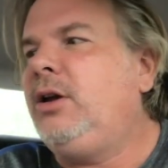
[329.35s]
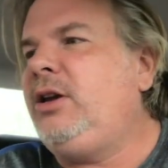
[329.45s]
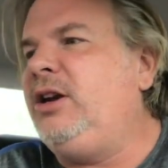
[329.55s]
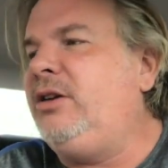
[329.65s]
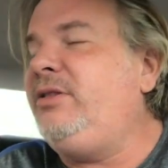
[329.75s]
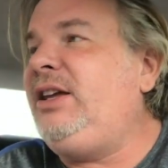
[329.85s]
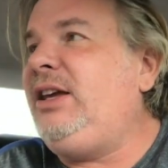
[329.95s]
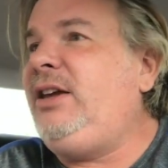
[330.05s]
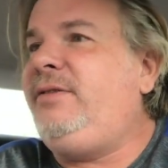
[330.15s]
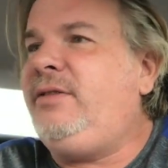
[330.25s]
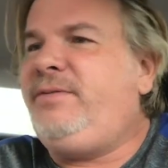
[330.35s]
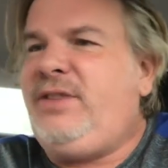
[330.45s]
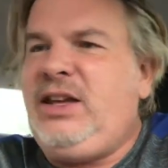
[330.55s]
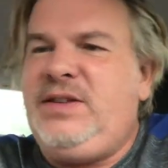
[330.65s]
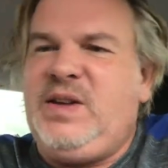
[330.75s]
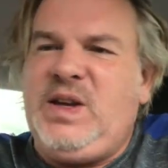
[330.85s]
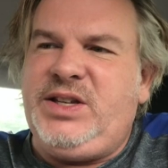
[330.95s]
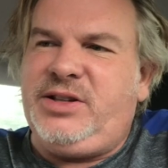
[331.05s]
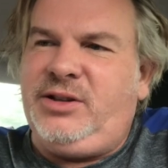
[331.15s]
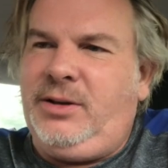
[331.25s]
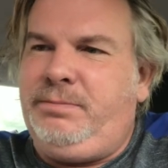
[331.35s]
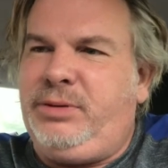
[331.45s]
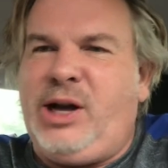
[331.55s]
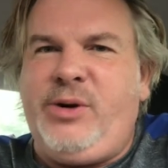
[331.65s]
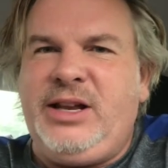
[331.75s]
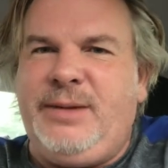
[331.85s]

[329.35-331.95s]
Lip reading: You don't need Vin Diesel blowing